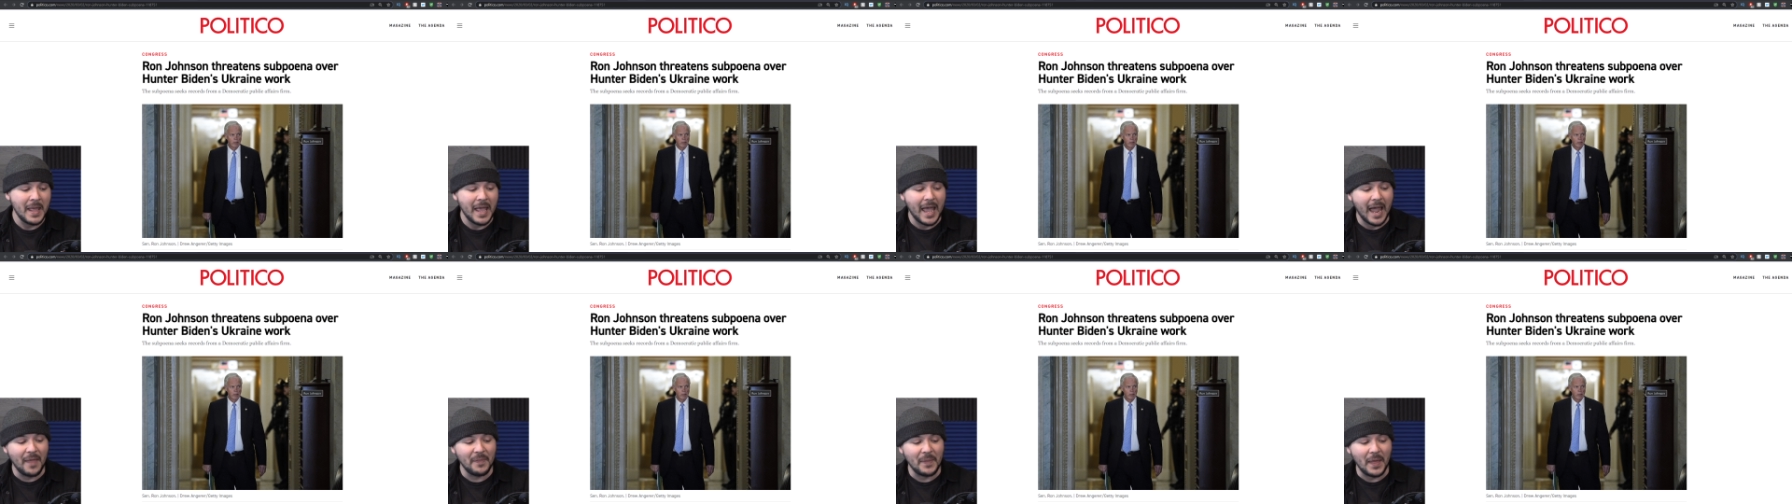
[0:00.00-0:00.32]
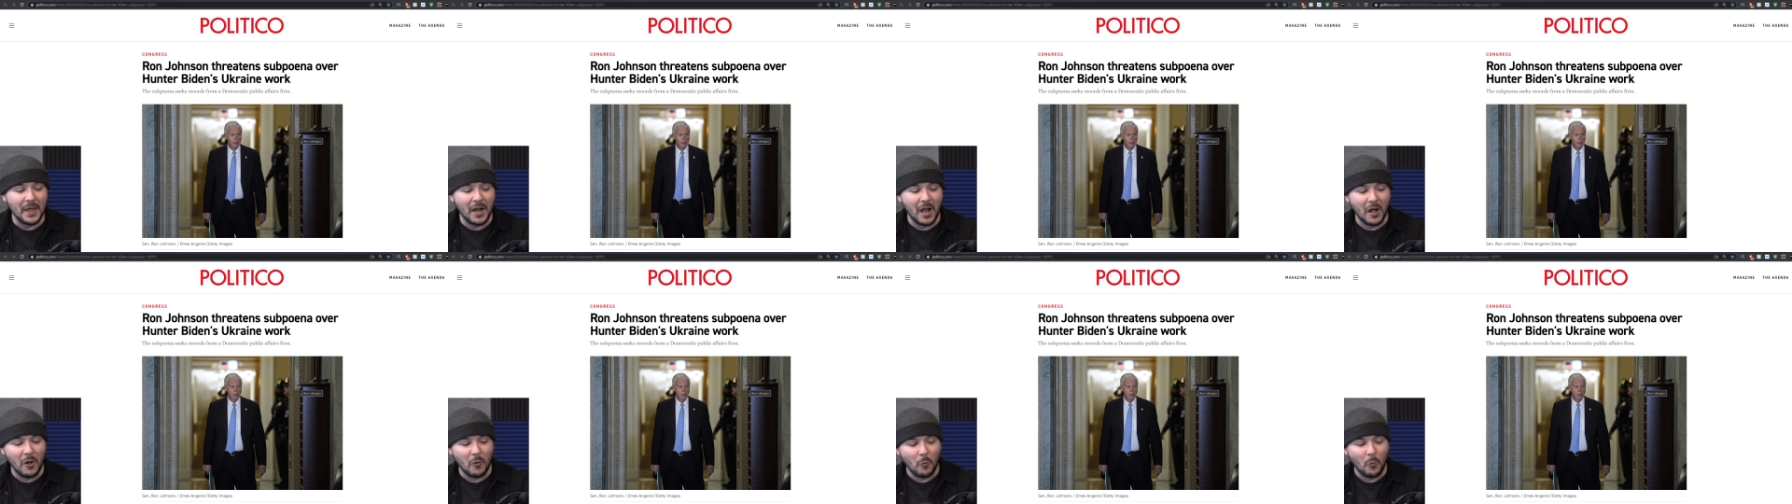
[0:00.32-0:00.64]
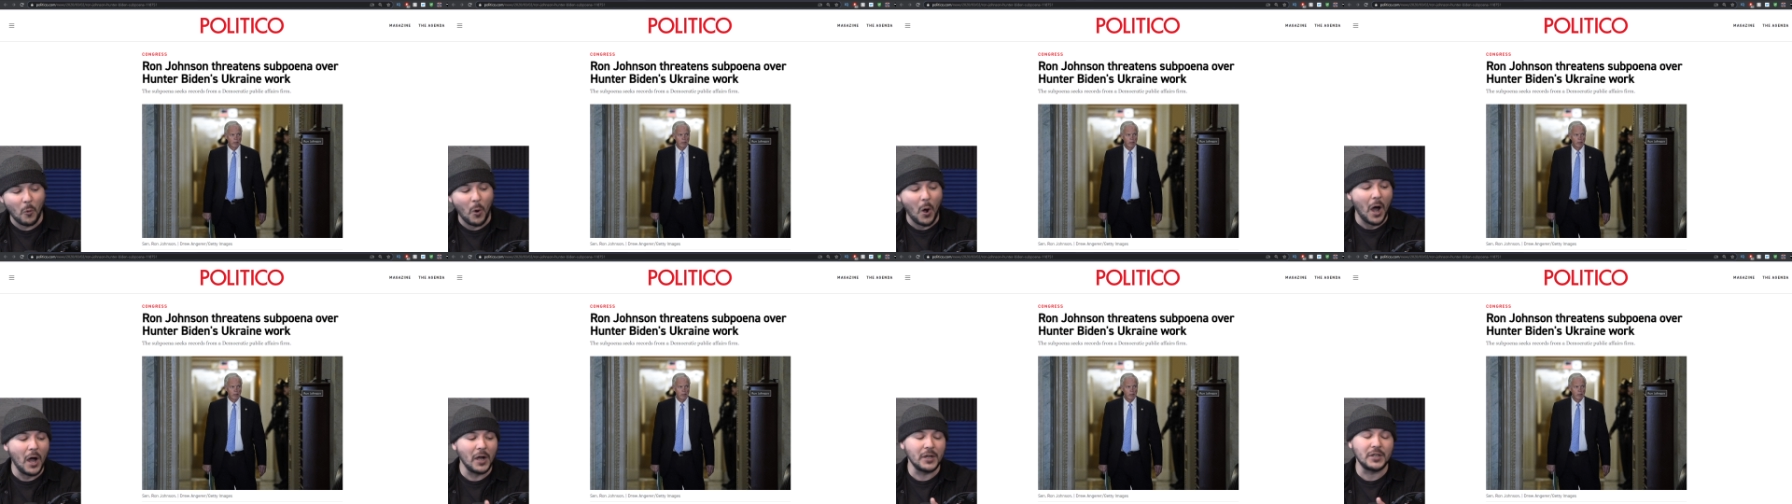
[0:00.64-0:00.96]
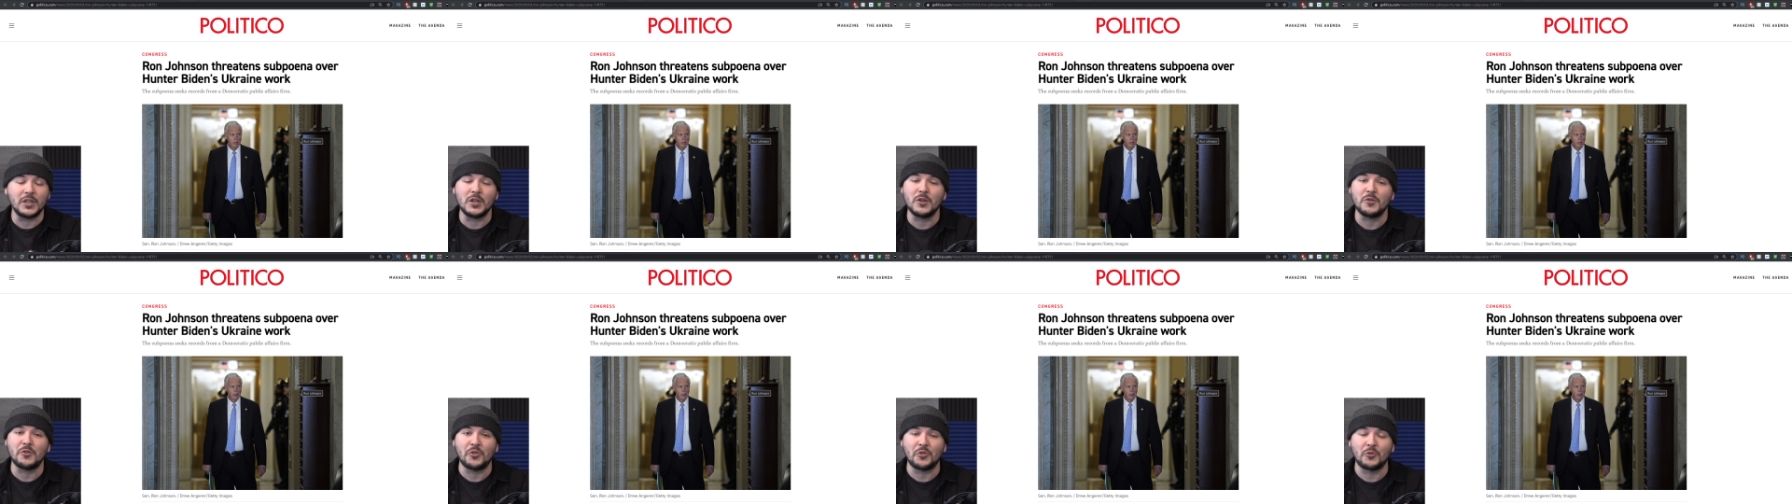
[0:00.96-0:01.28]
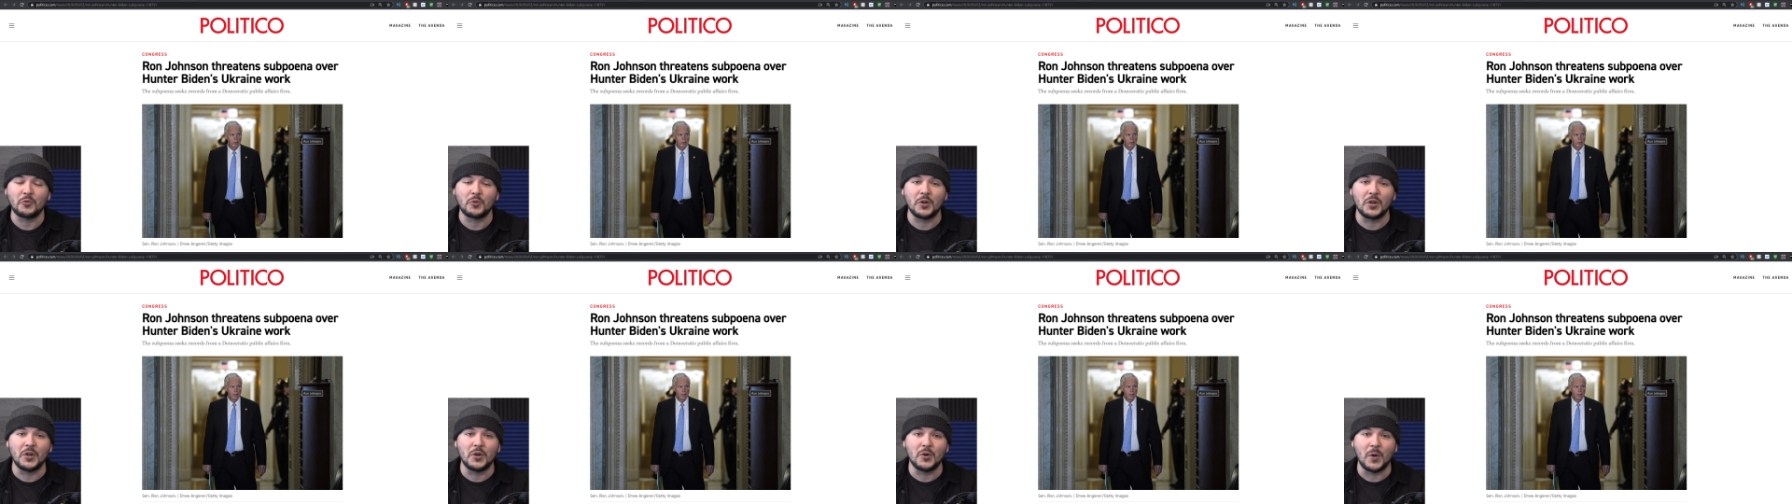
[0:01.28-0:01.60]
and then I'll walk you
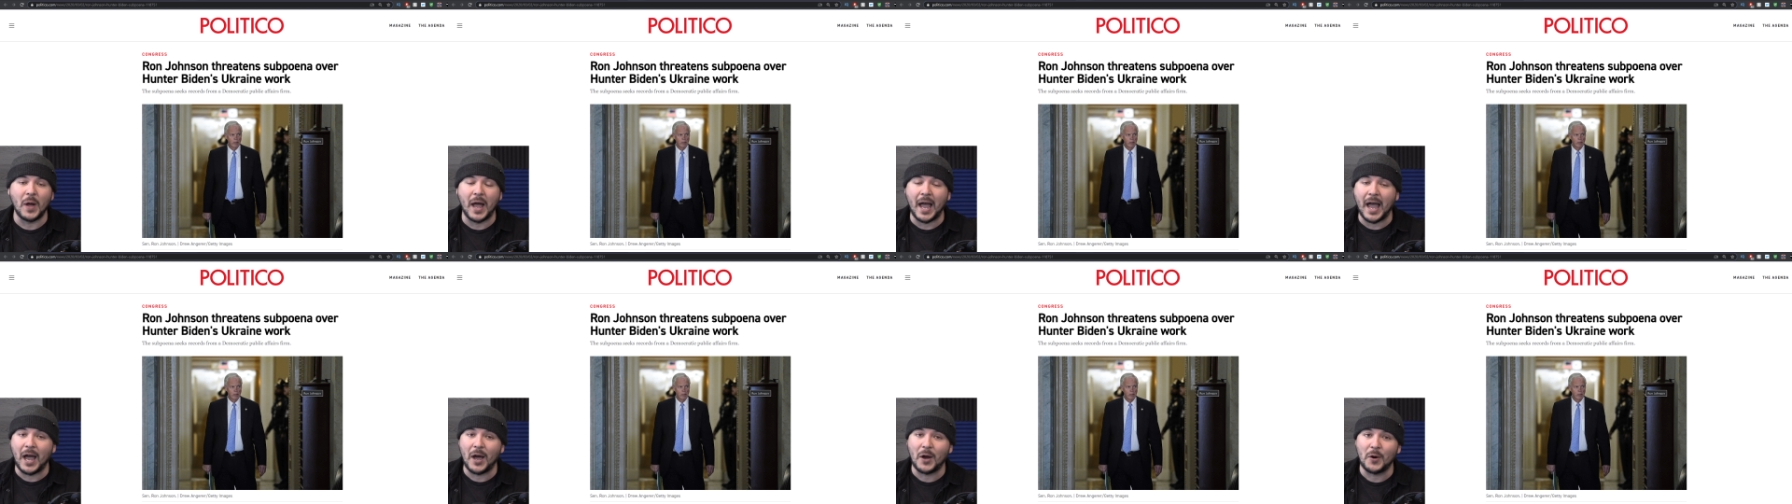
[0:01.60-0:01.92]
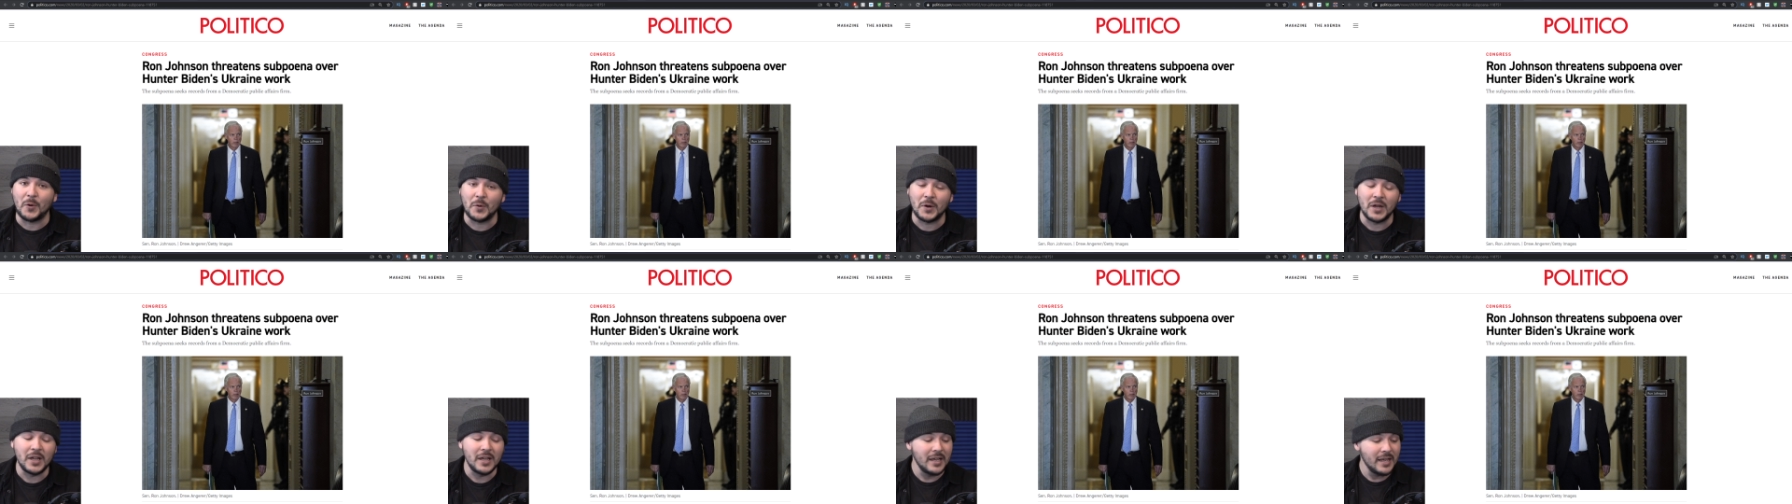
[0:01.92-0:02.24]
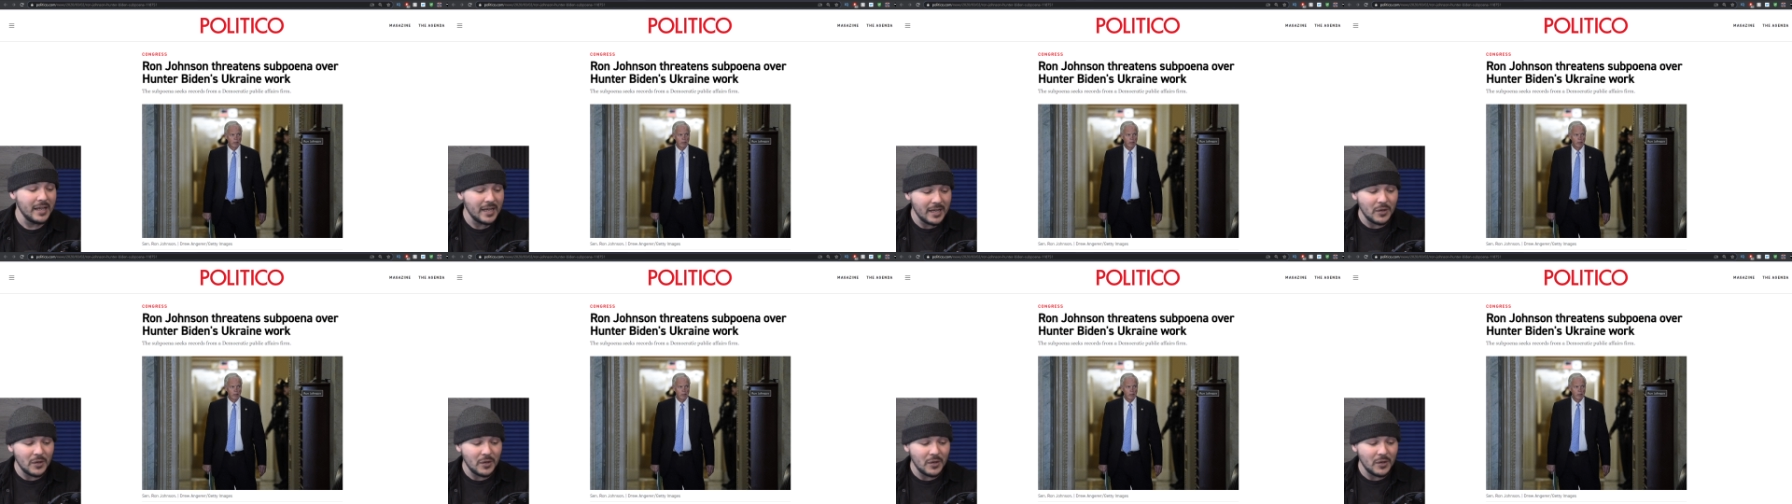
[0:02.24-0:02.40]
through how